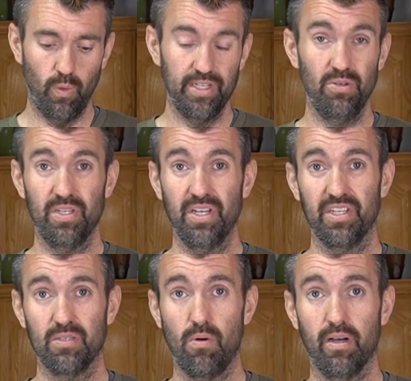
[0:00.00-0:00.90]
We do get
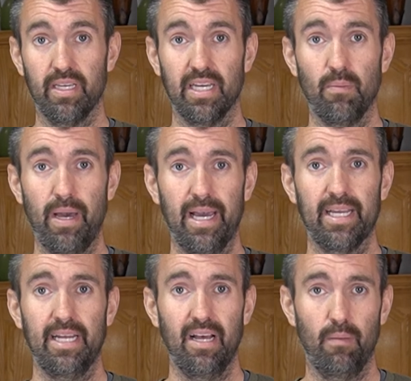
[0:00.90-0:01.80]
a small
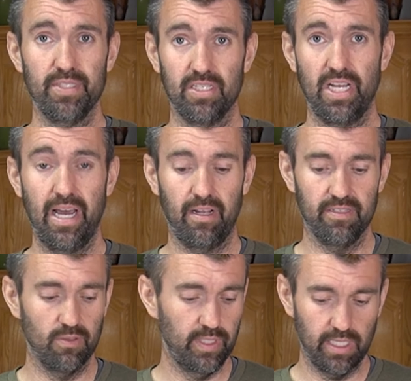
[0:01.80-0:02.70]
kickback and it helps the channel
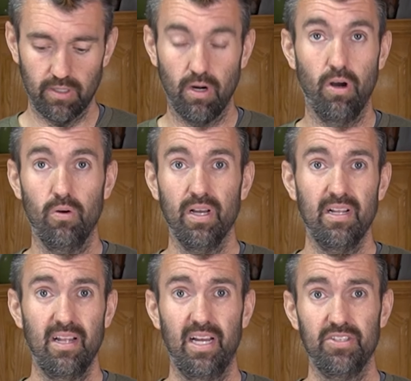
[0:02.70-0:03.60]
so we can grow
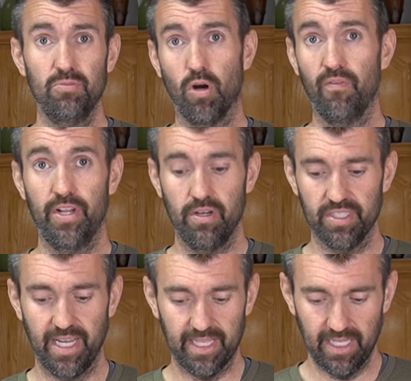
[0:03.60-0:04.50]
and do more
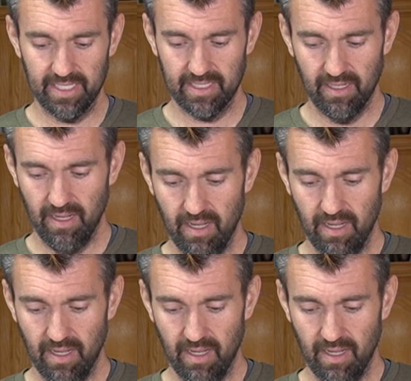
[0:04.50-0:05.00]
videos like this.